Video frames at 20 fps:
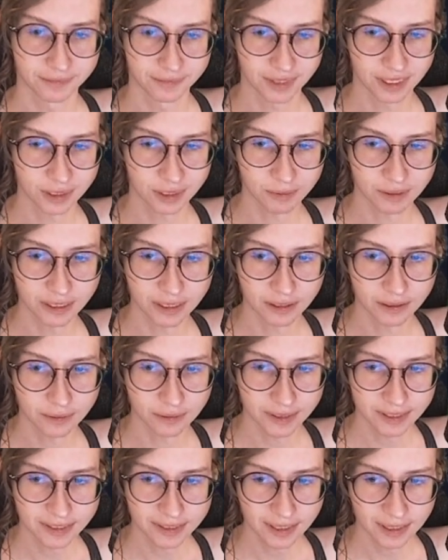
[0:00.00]
That's what they
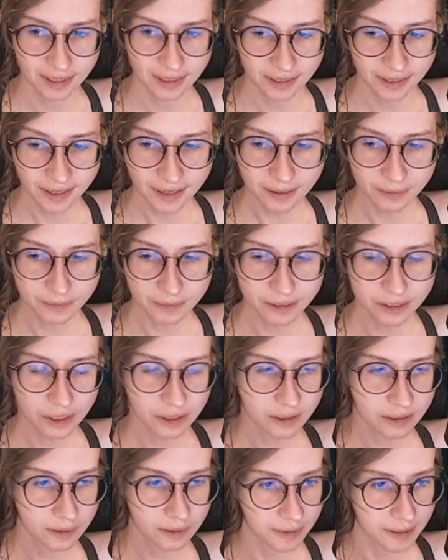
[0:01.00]
always say. Yeah, we
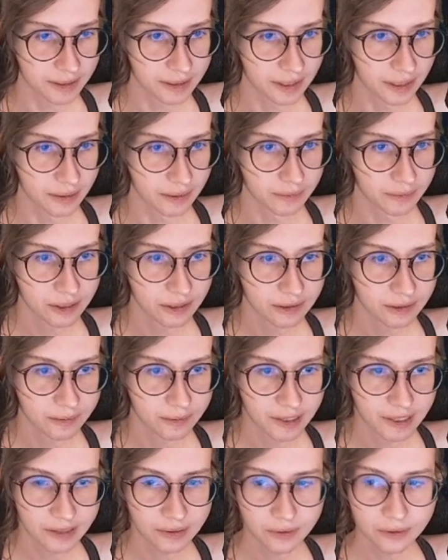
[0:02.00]
talked about that. We talked
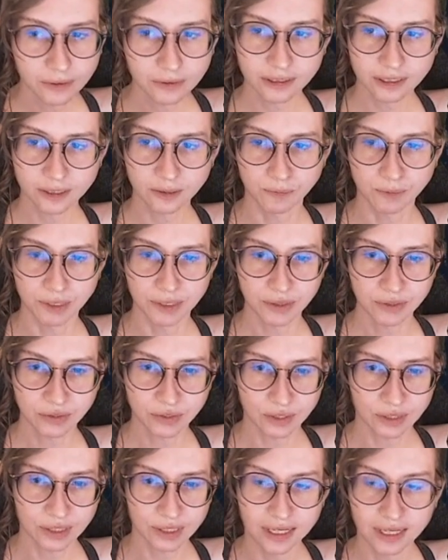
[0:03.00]
about how all these bills
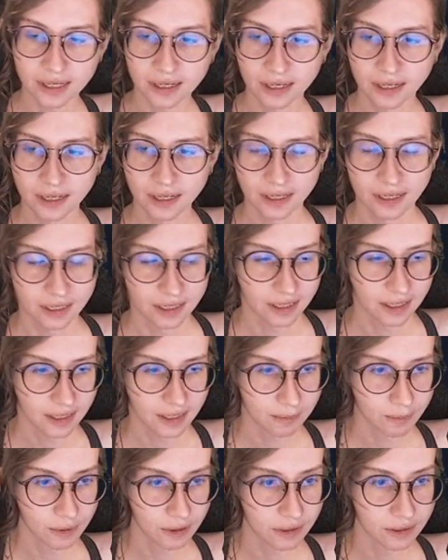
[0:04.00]
are like
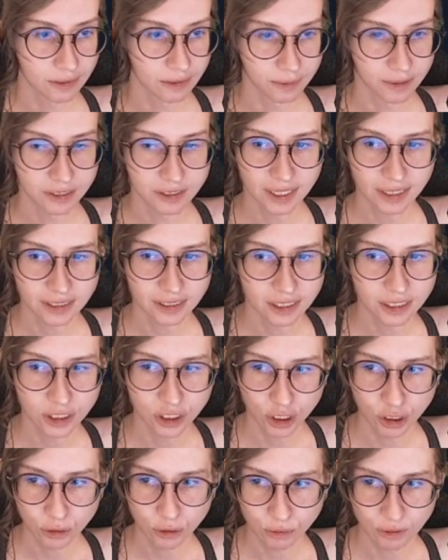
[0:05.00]
named, the Protecting
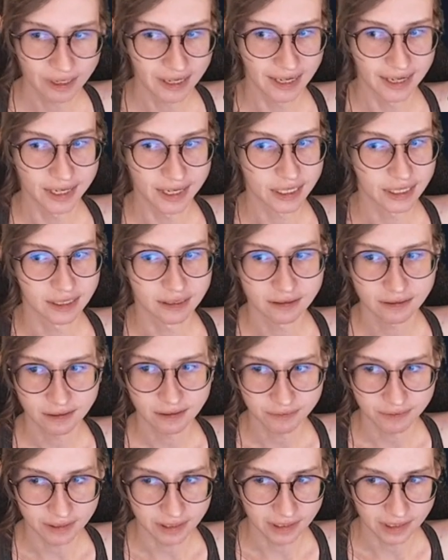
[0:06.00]
Children Act and
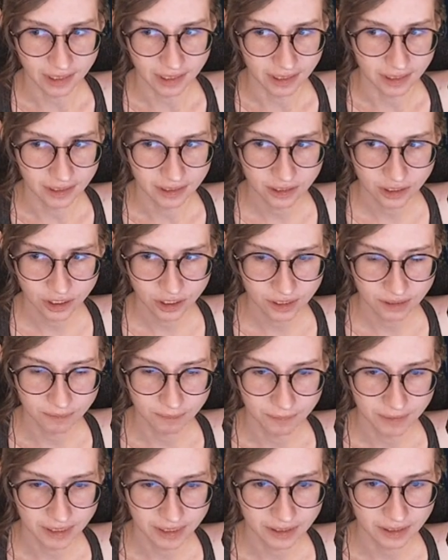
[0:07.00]
stuff like that. And it's just
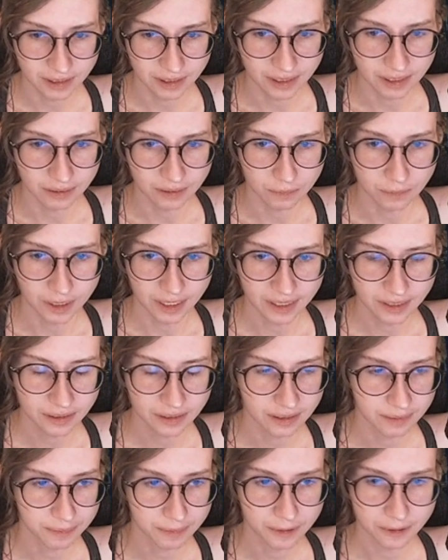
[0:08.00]
meant to like rile
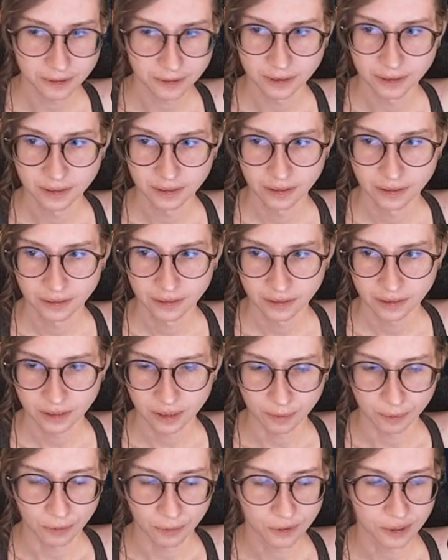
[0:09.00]
up
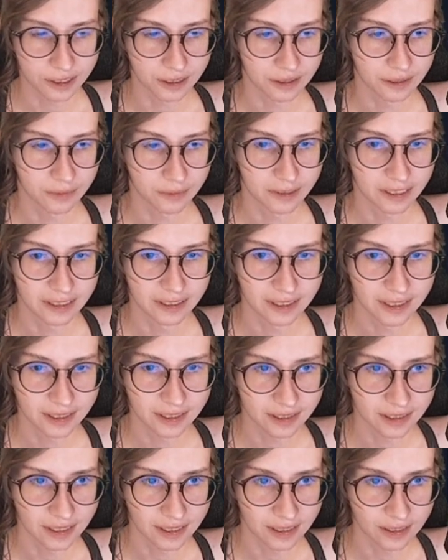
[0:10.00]
support when
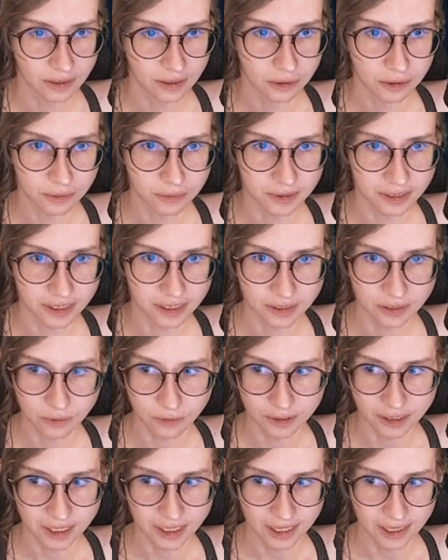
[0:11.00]
that's not at all what is
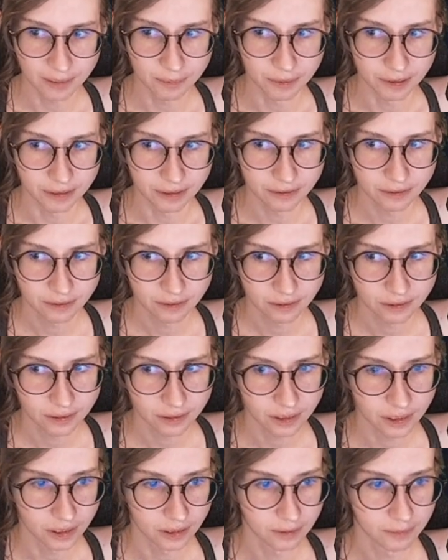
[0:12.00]
going to happen.
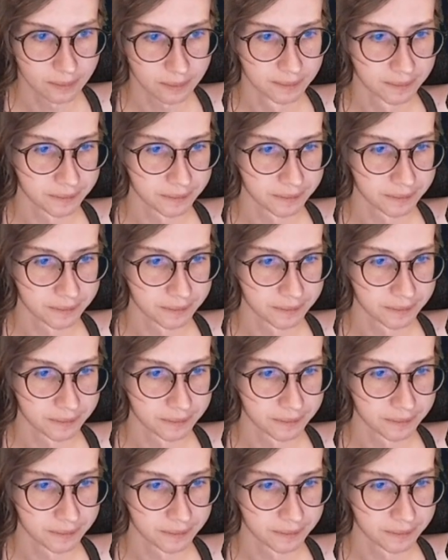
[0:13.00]
You know,